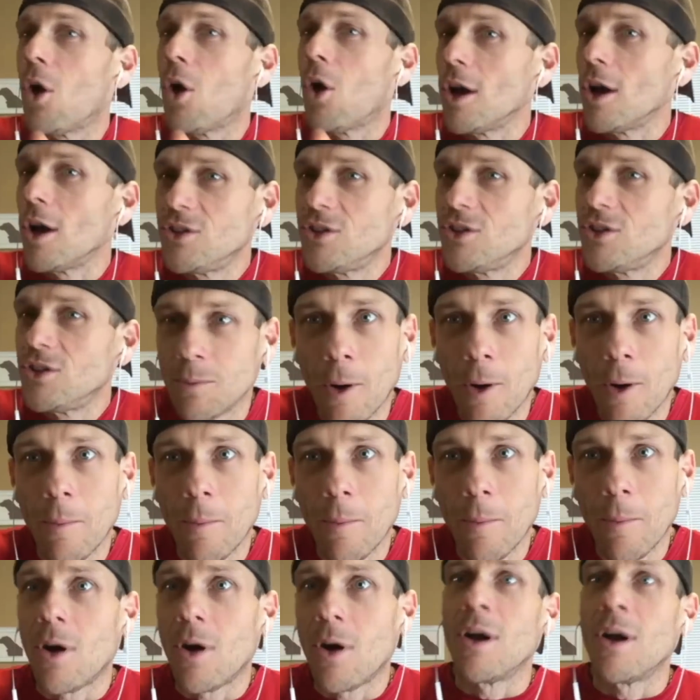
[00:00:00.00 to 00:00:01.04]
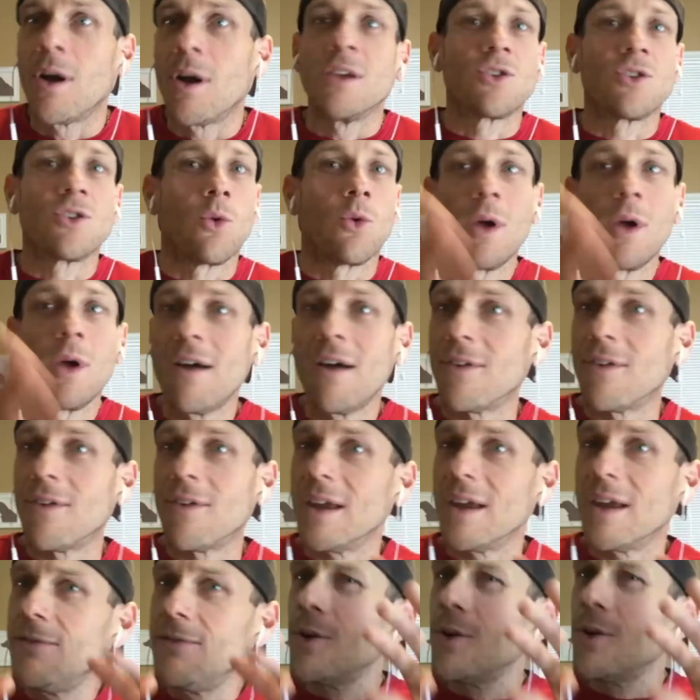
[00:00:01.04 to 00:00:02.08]
oyster po' boys or whatever.
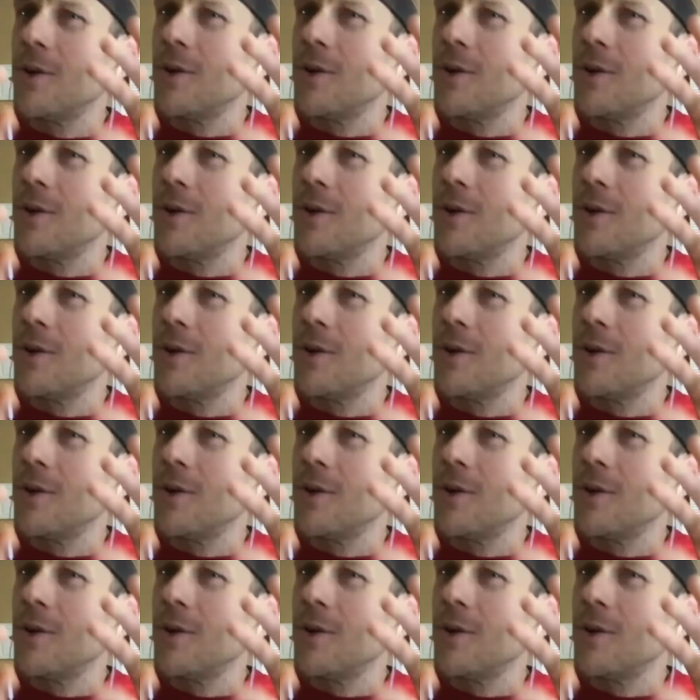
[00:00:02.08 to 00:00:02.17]
Even